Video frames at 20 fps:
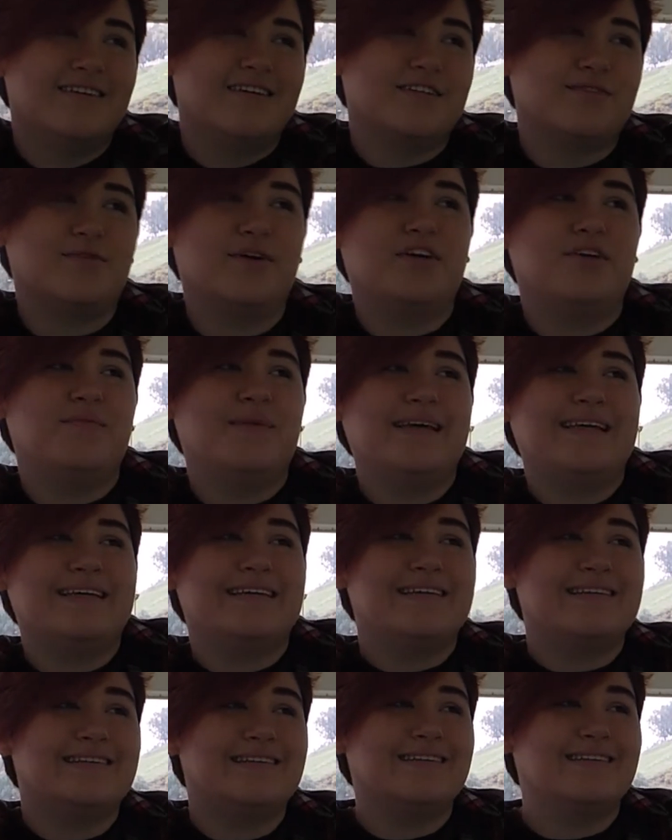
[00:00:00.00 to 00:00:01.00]
It's what you
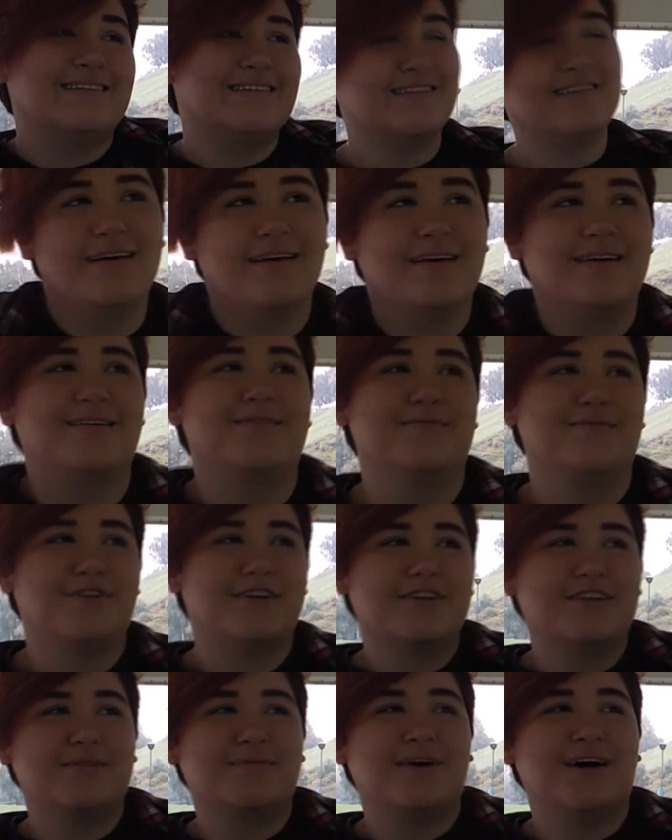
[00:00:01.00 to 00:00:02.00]
make it.
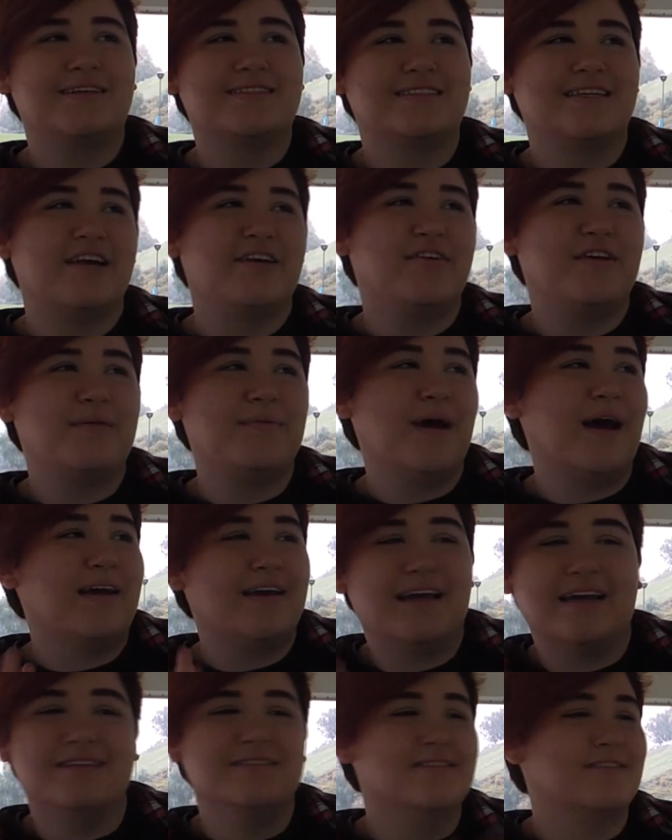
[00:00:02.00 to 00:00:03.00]
Bring the positivity
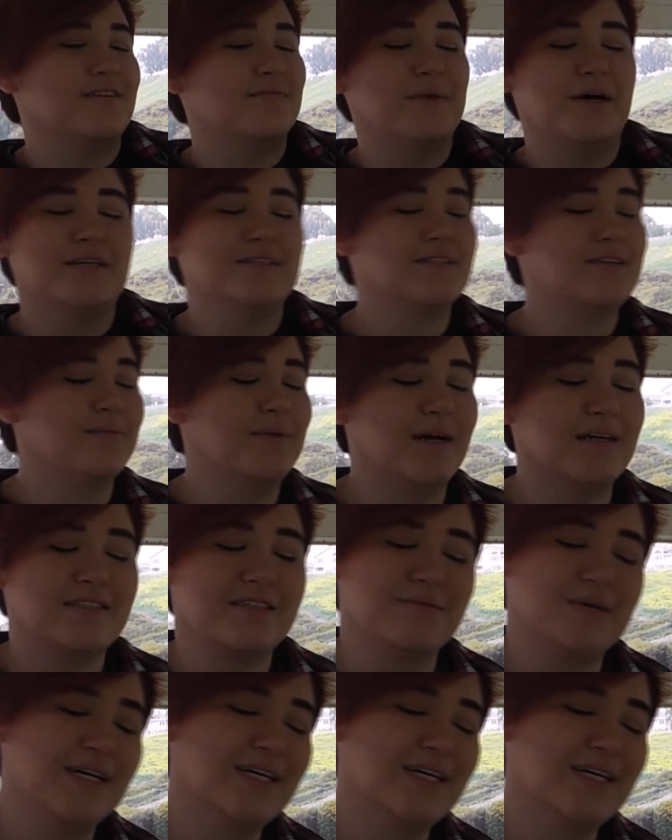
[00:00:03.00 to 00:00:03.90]
back, Kayden. Come on, come on,